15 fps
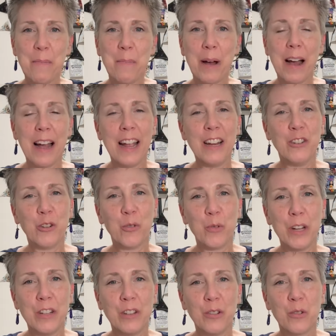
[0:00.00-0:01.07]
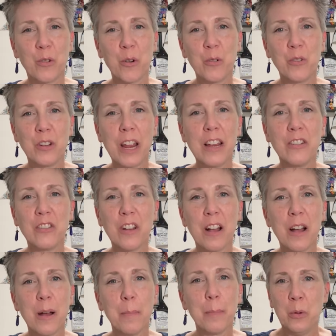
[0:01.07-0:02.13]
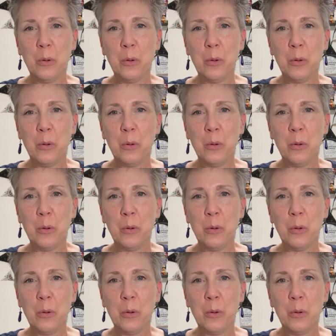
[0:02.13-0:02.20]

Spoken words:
by Theresa's Crochet Shop.